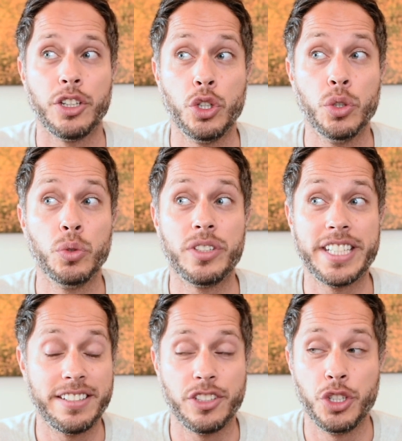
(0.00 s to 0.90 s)
you
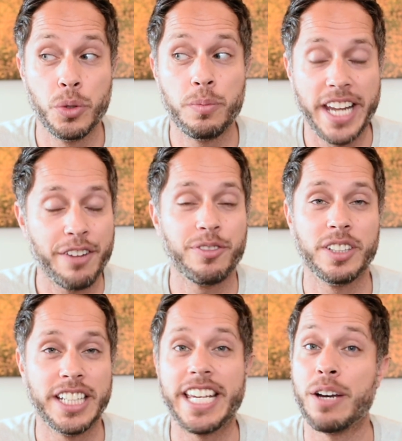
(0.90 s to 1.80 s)

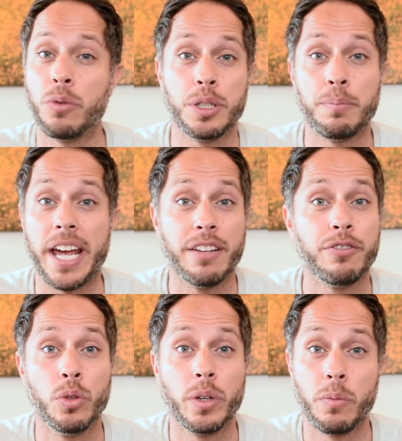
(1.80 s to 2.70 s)
definitely get what you pay
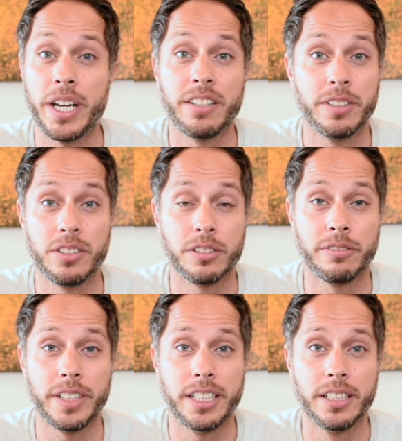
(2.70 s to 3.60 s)
for with wedding
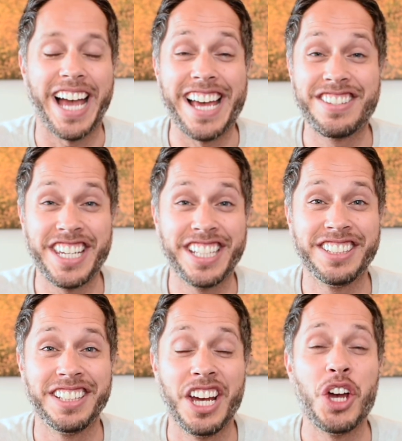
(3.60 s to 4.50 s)
photography. As
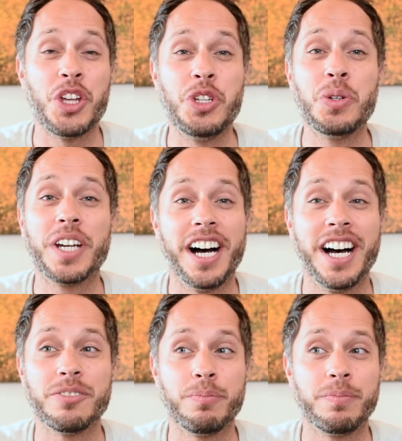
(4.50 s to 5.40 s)
in, you
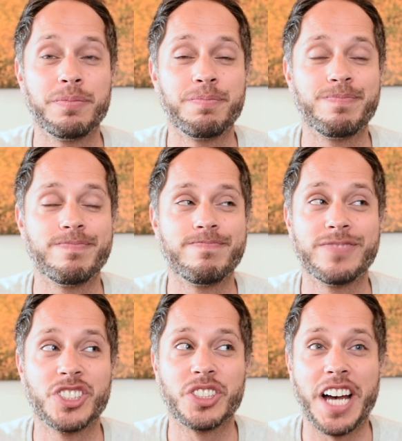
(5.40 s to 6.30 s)
can't
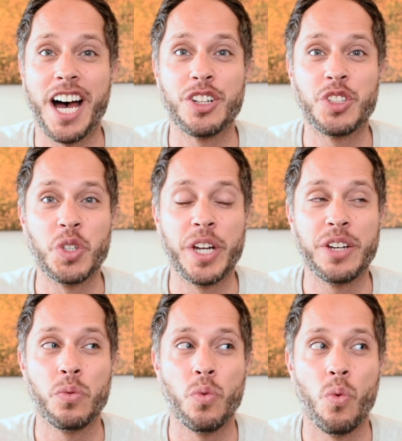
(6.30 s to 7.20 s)
start
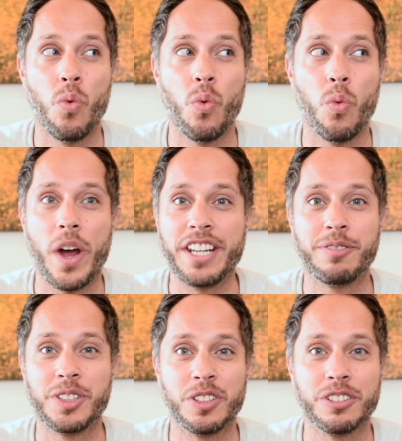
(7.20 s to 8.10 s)
doing wedding
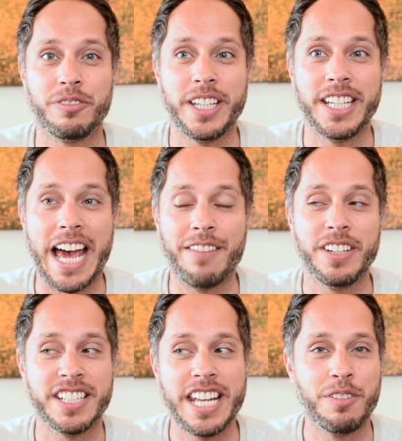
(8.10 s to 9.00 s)
photography
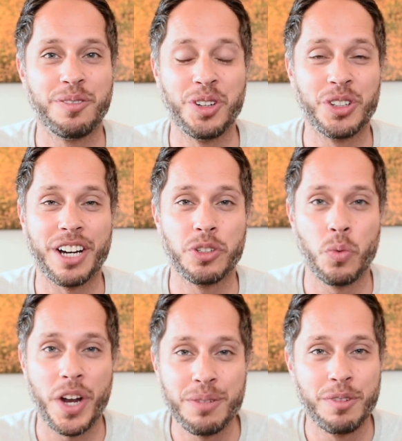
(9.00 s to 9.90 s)
having never photographed a
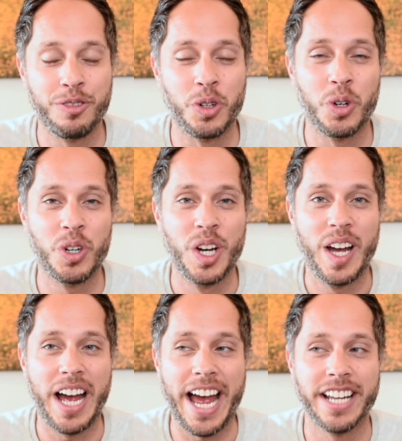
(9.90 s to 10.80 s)
wedding before
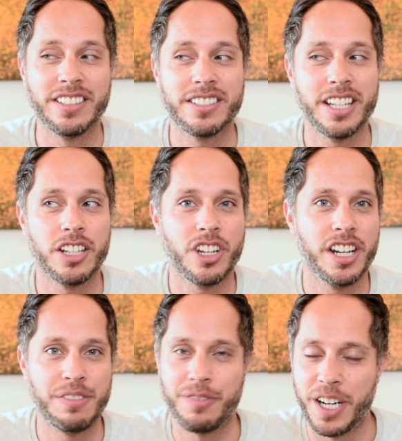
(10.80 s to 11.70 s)
and start
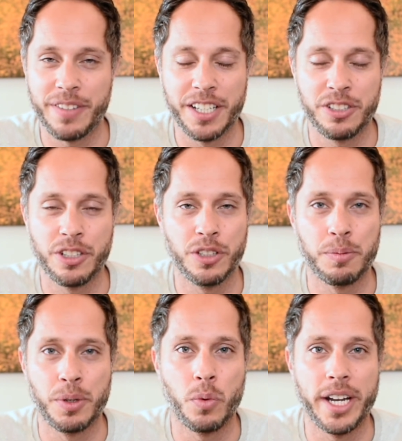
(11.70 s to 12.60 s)
charging
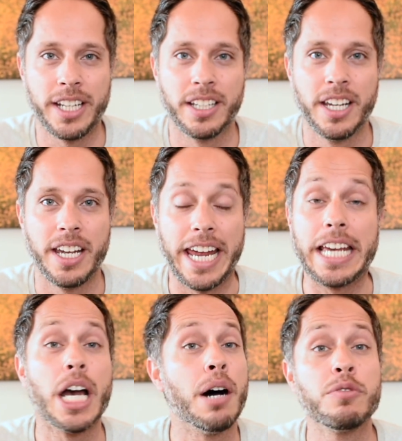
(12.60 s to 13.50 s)
$5,000 per wedding.
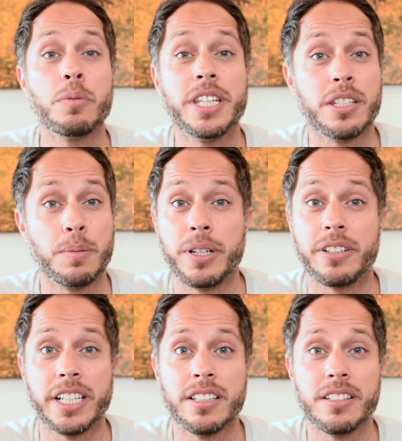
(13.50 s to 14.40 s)
It comes with
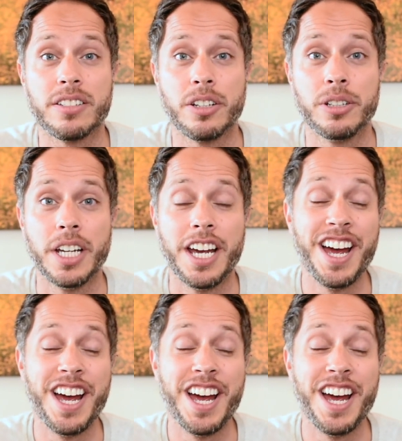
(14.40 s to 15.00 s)
experience. So